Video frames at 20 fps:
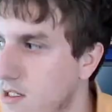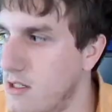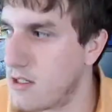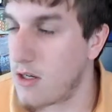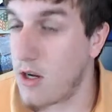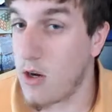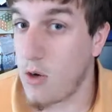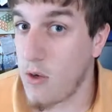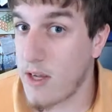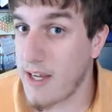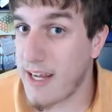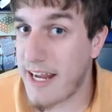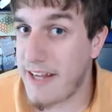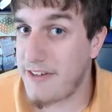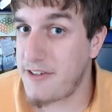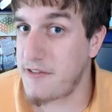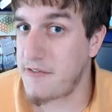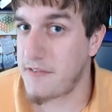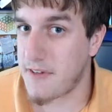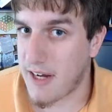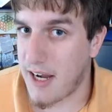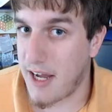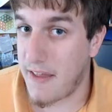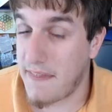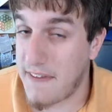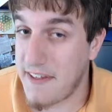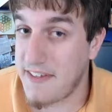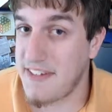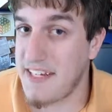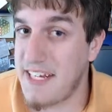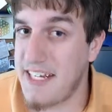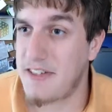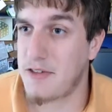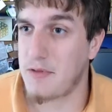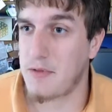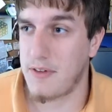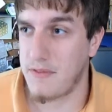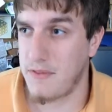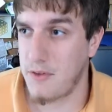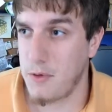You know, in case you forgot, this is a
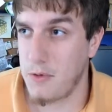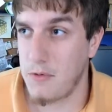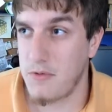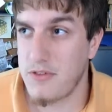review,